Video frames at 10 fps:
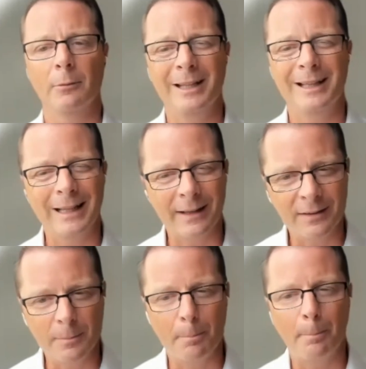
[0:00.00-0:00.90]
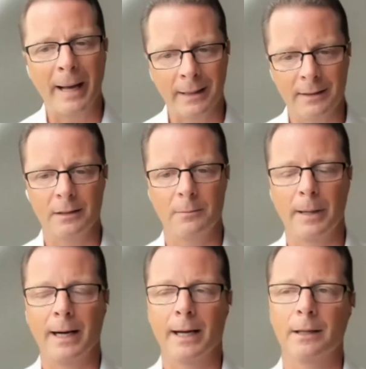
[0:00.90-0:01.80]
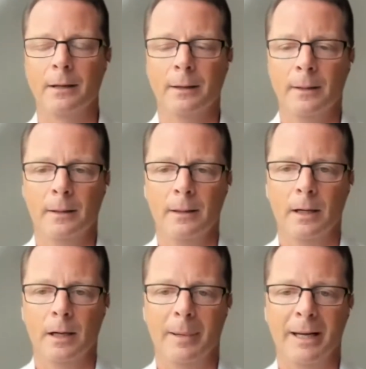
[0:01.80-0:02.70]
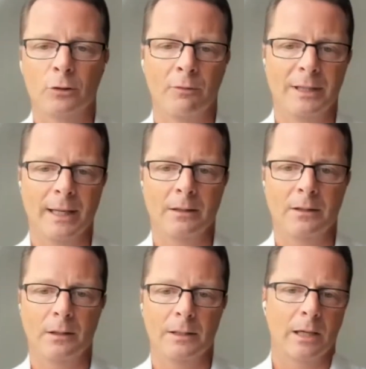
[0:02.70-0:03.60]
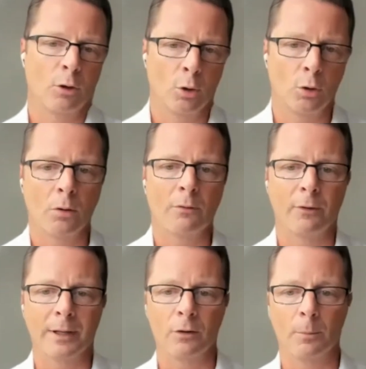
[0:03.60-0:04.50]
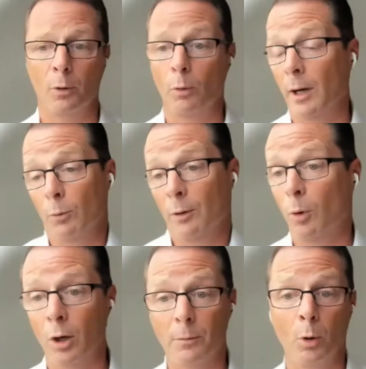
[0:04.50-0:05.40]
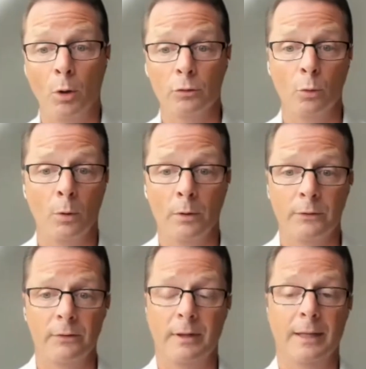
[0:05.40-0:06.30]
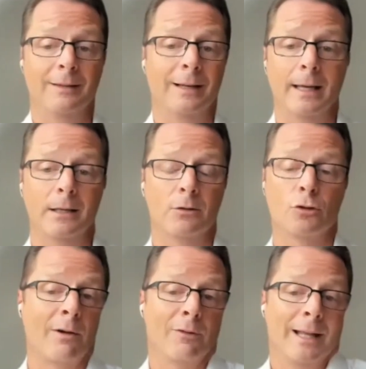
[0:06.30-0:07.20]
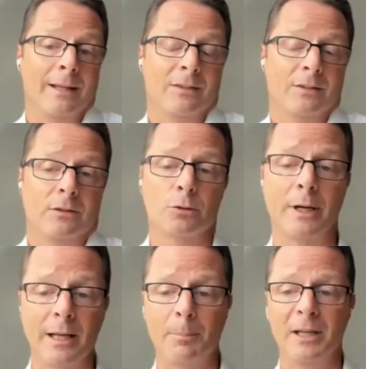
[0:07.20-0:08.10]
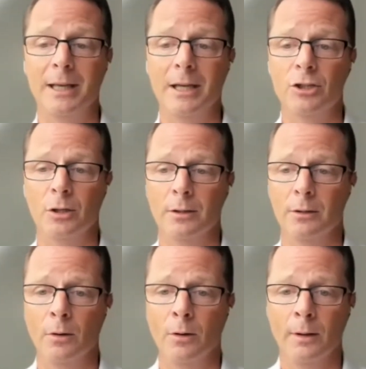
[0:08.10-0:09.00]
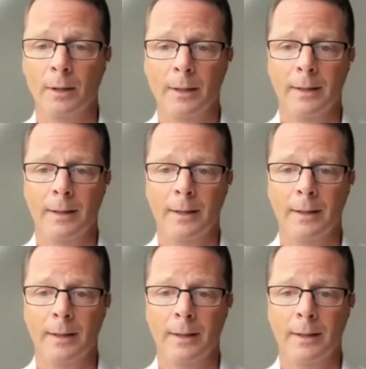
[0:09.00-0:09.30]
a little bit less impacted by COVID-19, like Hong Kong, for example, where we work more towards things like driverless train application, or